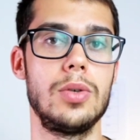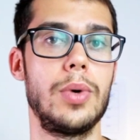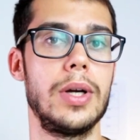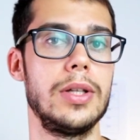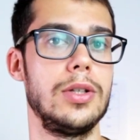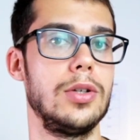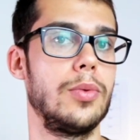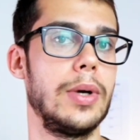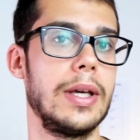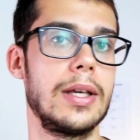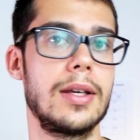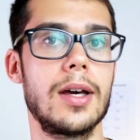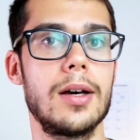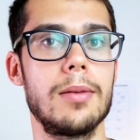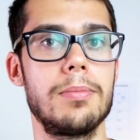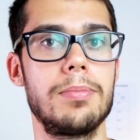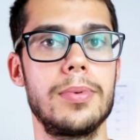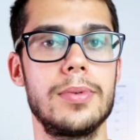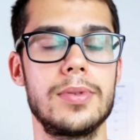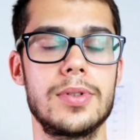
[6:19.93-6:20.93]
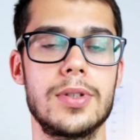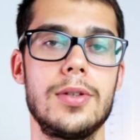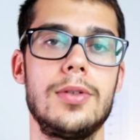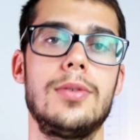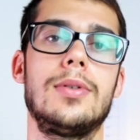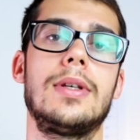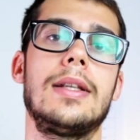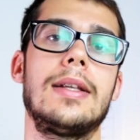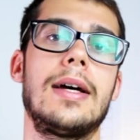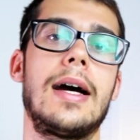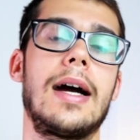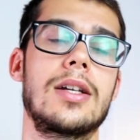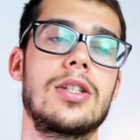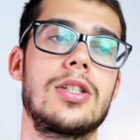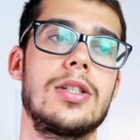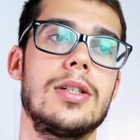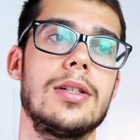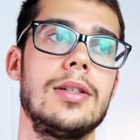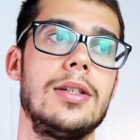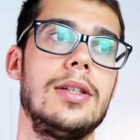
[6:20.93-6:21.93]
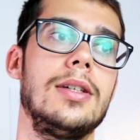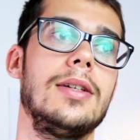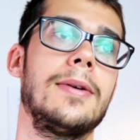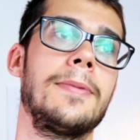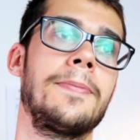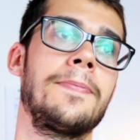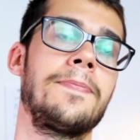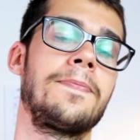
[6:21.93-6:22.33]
when you wake up, so you can actually